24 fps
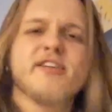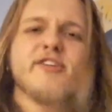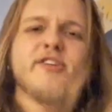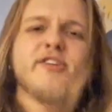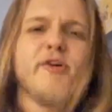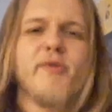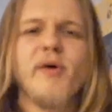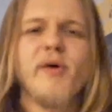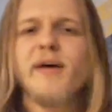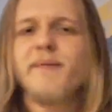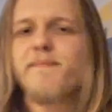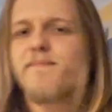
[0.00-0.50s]
you
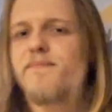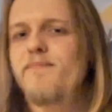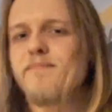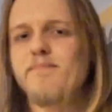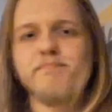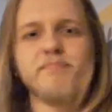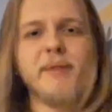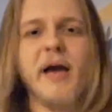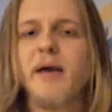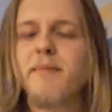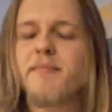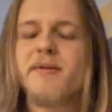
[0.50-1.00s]
know what?
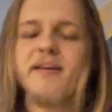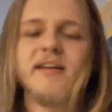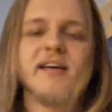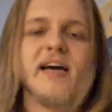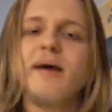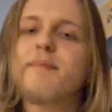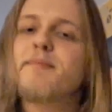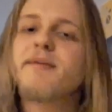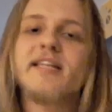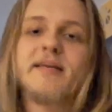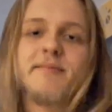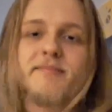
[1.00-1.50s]
Buy me an
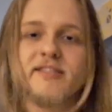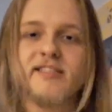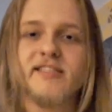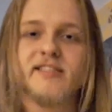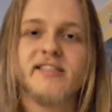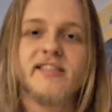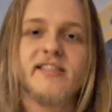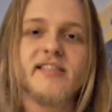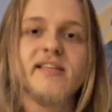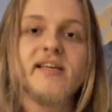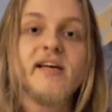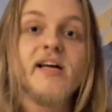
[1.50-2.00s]
Eminem
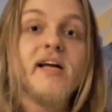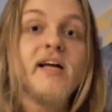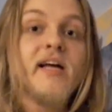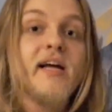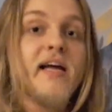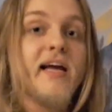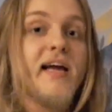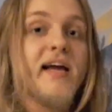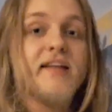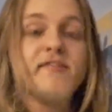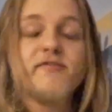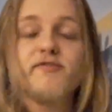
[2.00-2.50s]
CD.
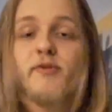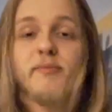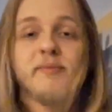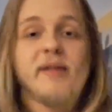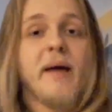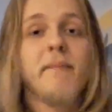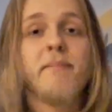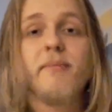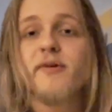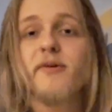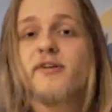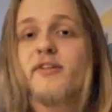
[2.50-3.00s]
And from
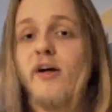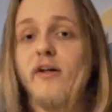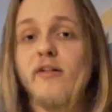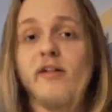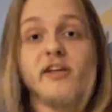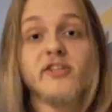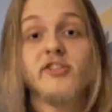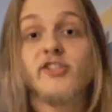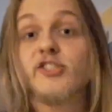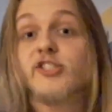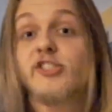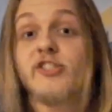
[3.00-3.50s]
that point on, I
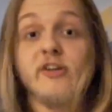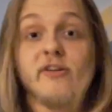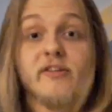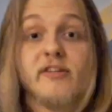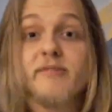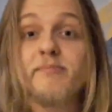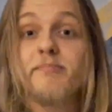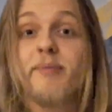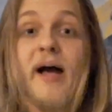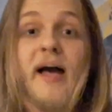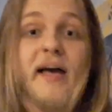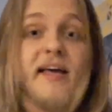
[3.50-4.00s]
just
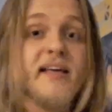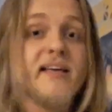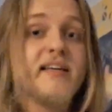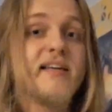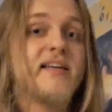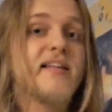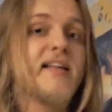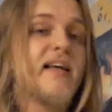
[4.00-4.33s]
started buying it.